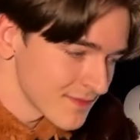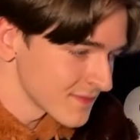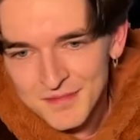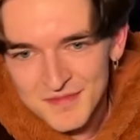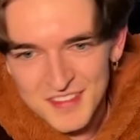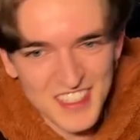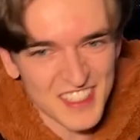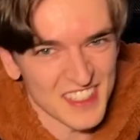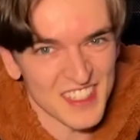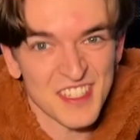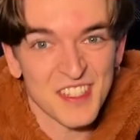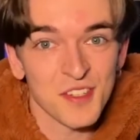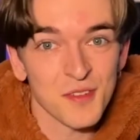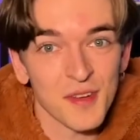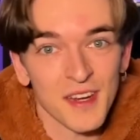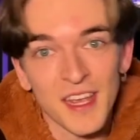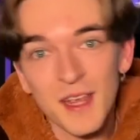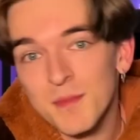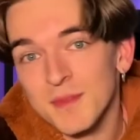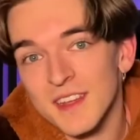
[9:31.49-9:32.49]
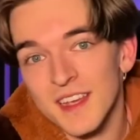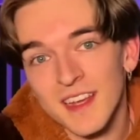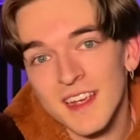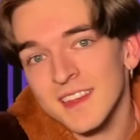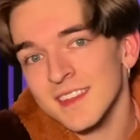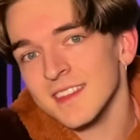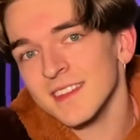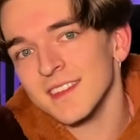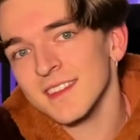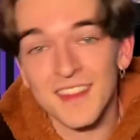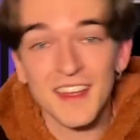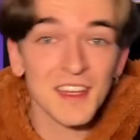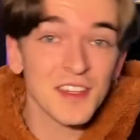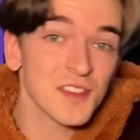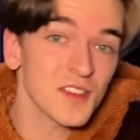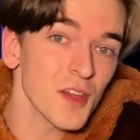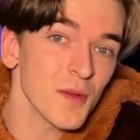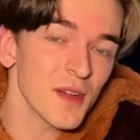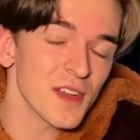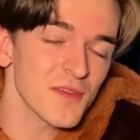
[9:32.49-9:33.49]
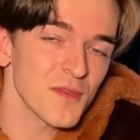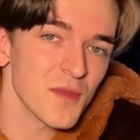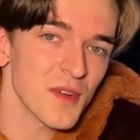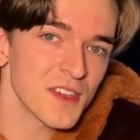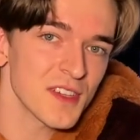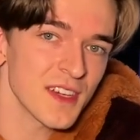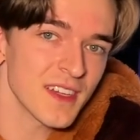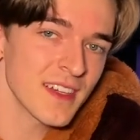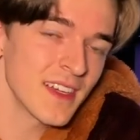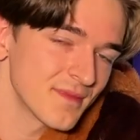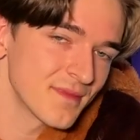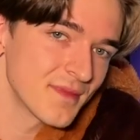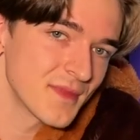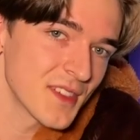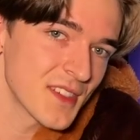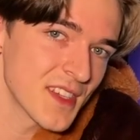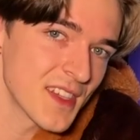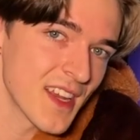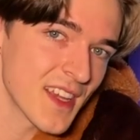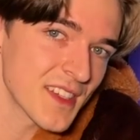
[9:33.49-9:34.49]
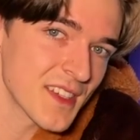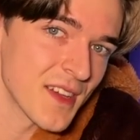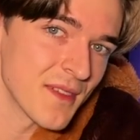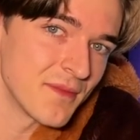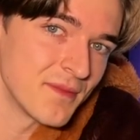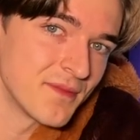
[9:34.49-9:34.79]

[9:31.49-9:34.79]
Just listen to it heaps, I guess. Thanks so much for watching. We'll see you next time.